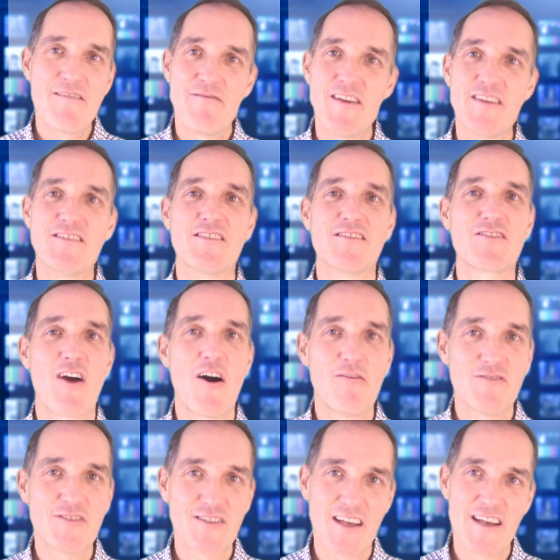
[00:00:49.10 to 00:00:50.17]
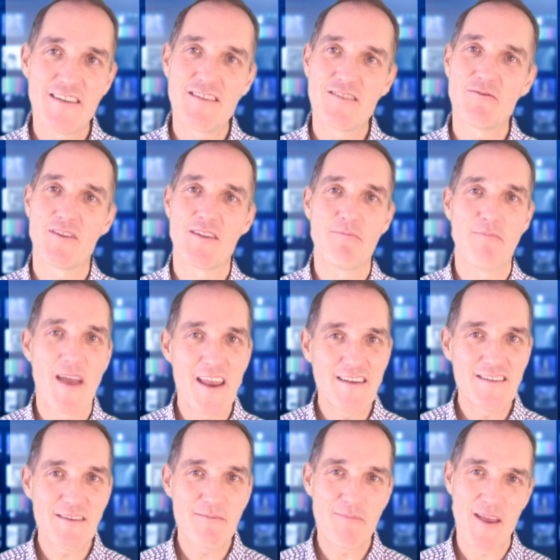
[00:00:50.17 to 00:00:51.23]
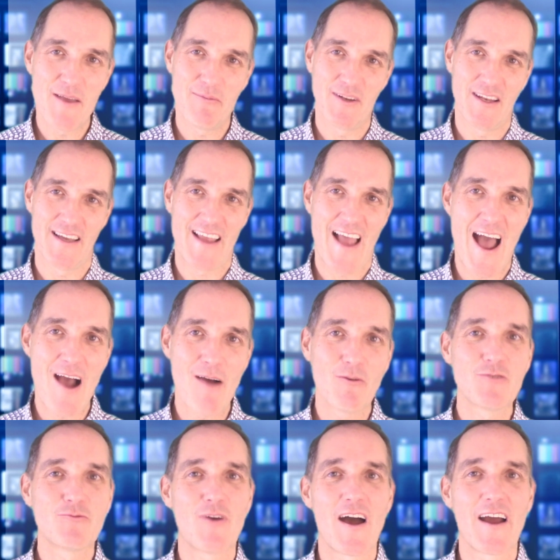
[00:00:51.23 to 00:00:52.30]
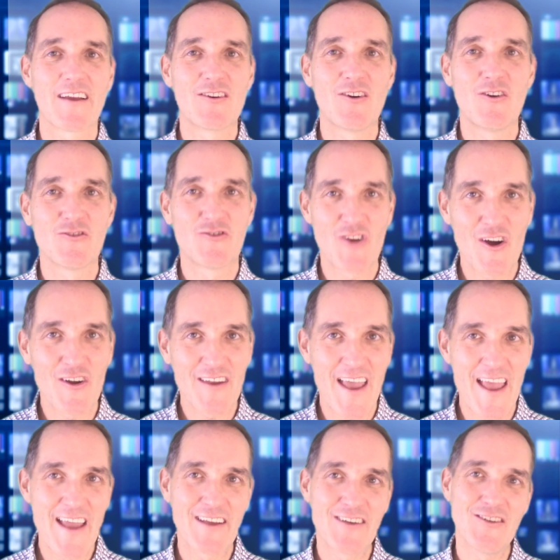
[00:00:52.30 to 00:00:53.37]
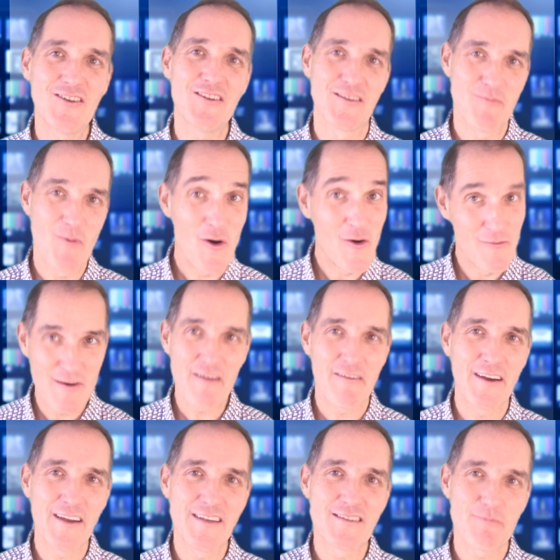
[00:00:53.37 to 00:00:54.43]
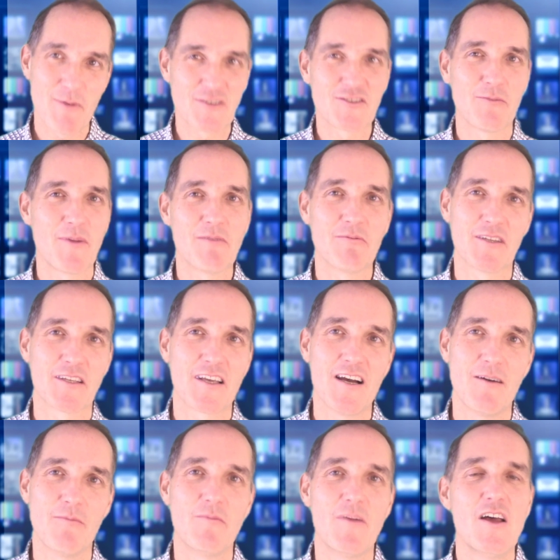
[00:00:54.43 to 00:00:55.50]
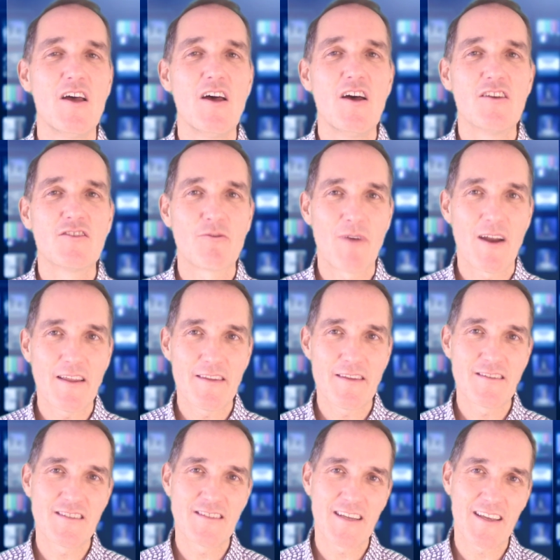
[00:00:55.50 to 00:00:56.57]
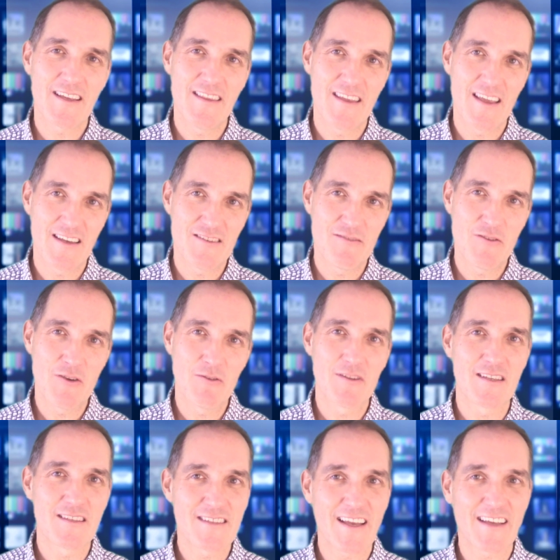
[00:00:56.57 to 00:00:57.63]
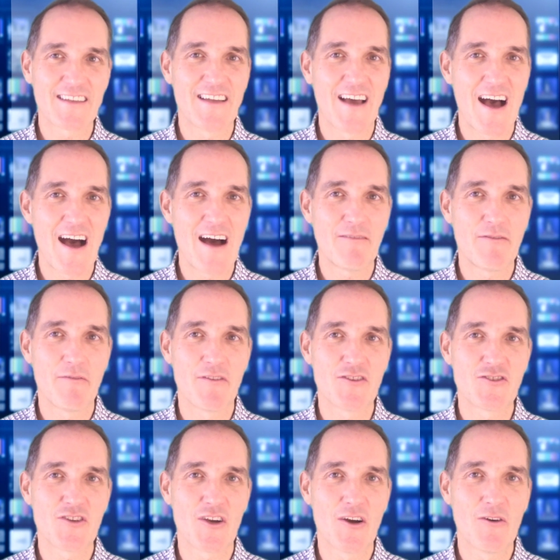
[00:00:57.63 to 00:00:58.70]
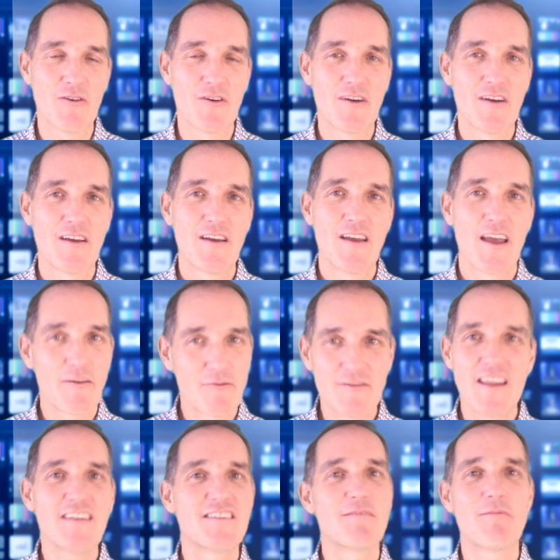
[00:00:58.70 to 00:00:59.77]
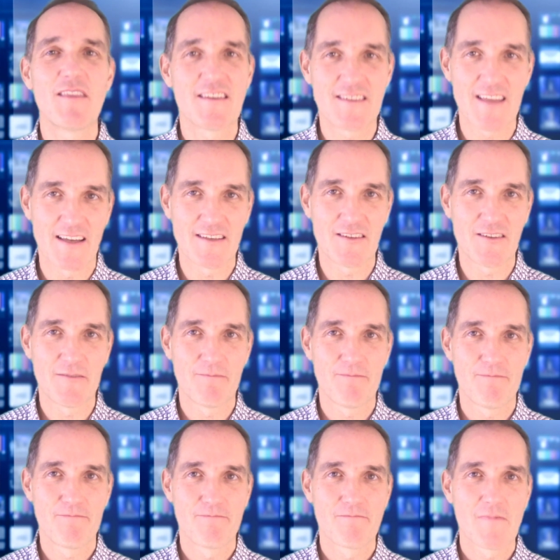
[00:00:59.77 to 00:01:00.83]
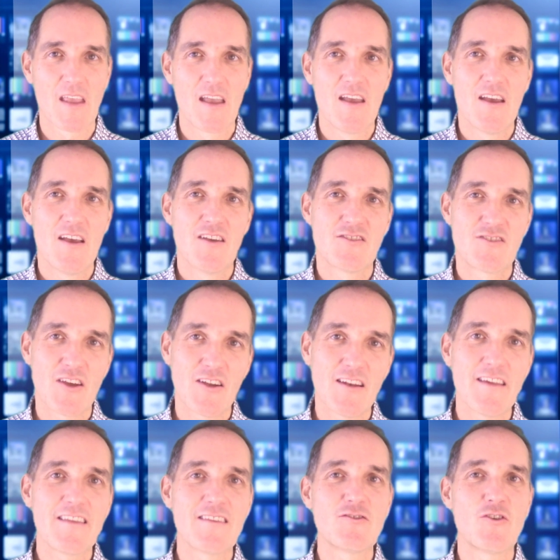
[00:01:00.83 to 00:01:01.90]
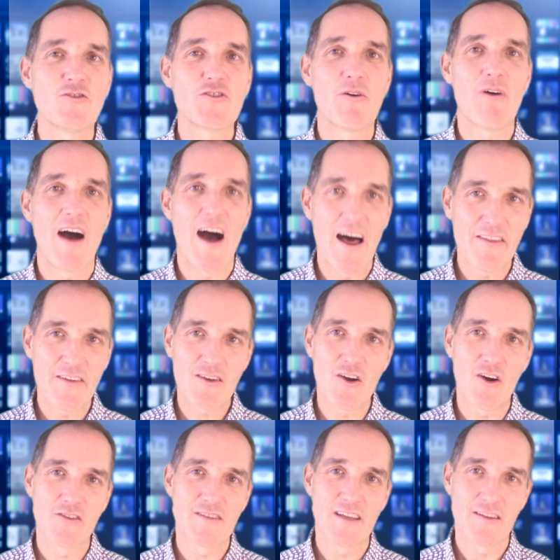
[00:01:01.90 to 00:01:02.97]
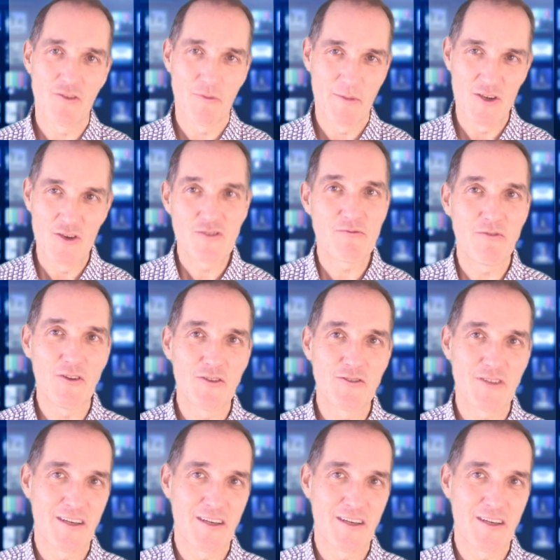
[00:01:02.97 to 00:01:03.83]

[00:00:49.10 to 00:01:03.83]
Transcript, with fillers: features conversations with amazing people like Howard Rheingold, John Hagel, and more very special people to come. So rather than sticking the interview in the second half of the show, it needs to be the center. Certainly there's also other content that will be useful